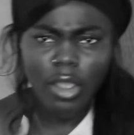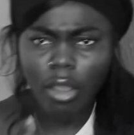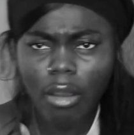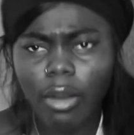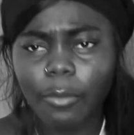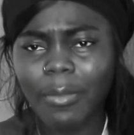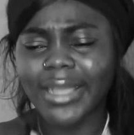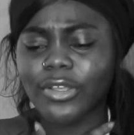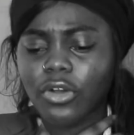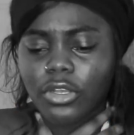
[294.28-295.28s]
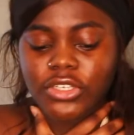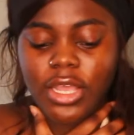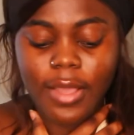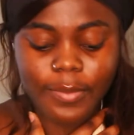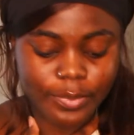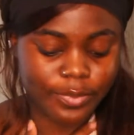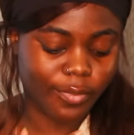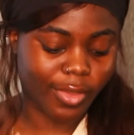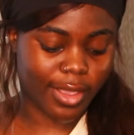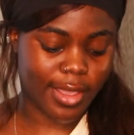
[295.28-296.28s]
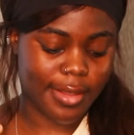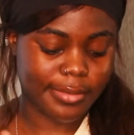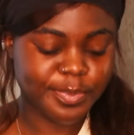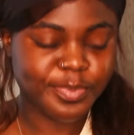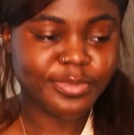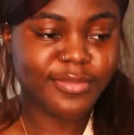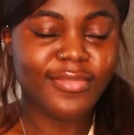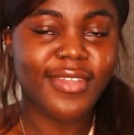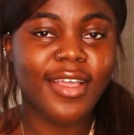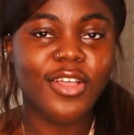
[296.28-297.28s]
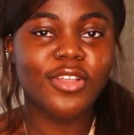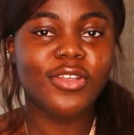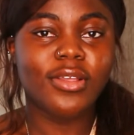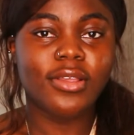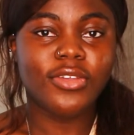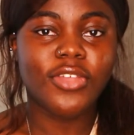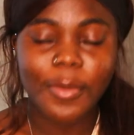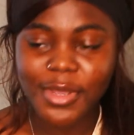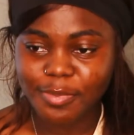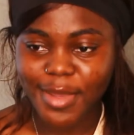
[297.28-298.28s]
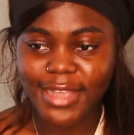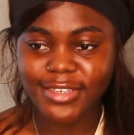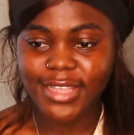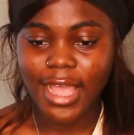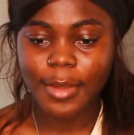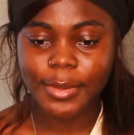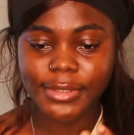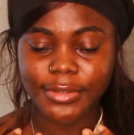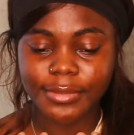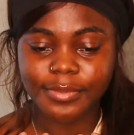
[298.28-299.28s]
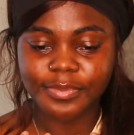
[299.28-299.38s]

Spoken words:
Oh my gosh. Okay. So much bad just happened.